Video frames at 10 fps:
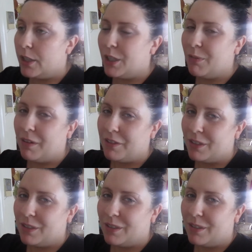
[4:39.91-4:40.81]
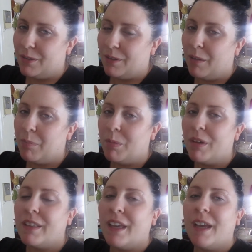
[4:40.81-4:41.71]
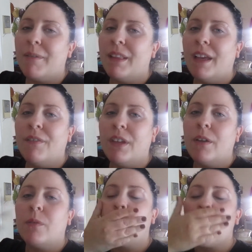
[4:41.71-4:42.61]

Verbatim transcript: She watches, so happy birthday. We love you.